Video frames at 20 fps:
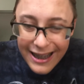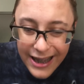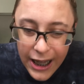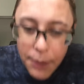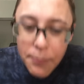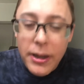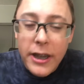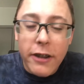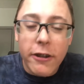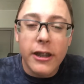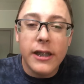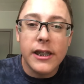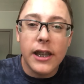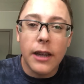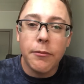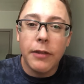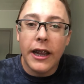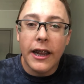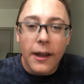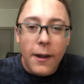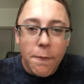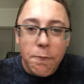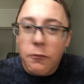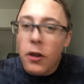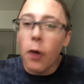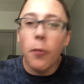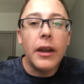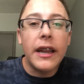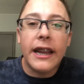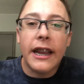let me tell you something.
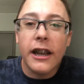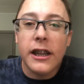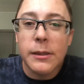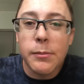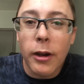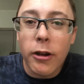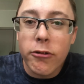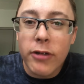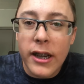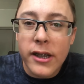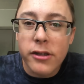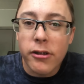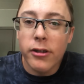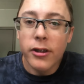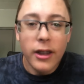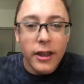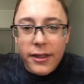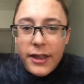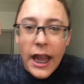Nobody cares about rental.